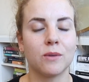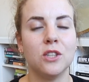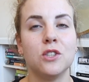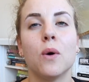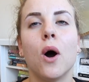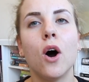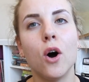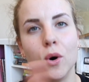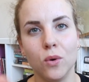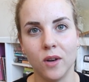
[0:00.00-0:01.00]
going to do a
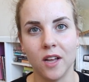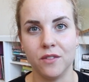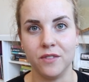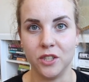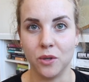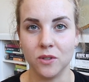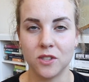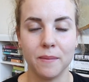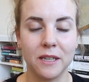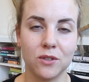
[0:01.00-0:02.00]
whole other video on,
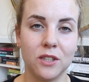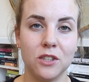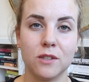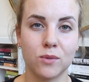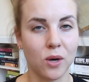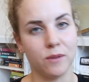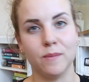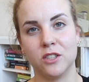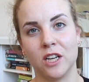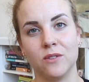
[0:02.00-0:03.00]
so make sure that you subscribe to
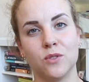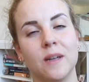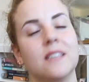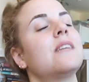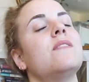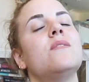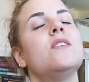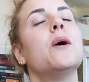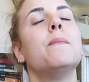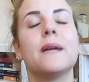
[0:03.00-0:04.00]
my channel as well. Let's give this
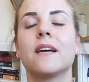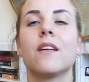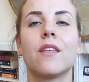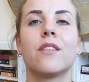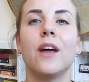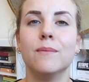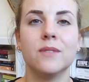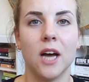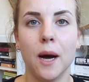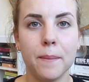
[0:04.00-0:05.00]
video a big
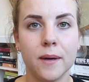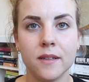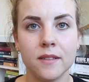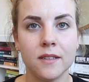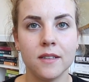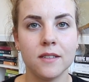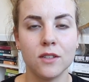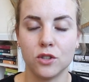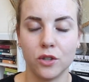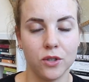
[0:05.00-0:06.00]
thumbs up
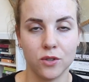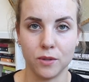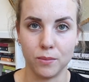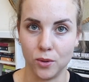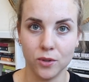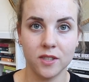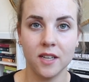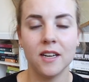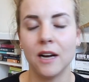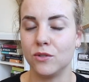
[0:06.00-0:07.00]
to show your support.
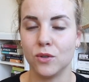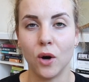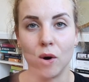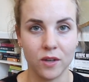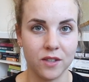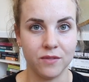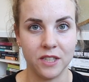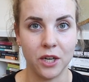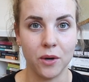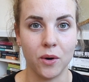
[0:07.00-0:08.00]
I'll do a whole other
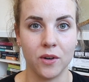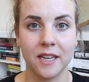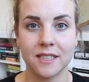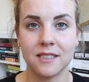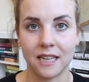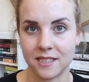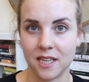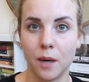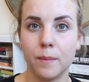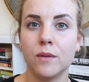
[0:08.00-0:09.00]
video on like setting
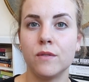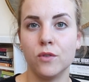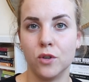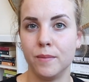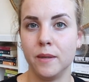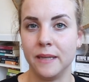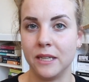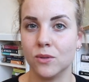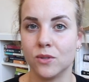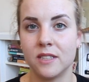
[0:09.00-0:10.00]
up for a
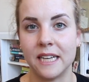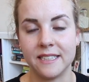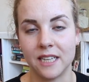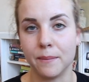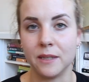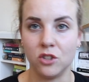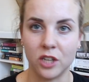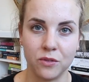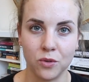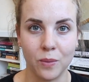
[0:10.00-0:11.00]
PB or setting up in
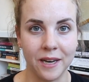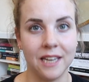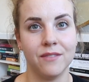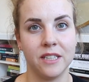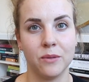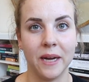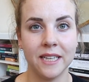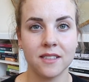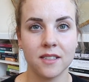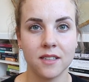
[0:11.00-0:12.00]
general when lifting weights.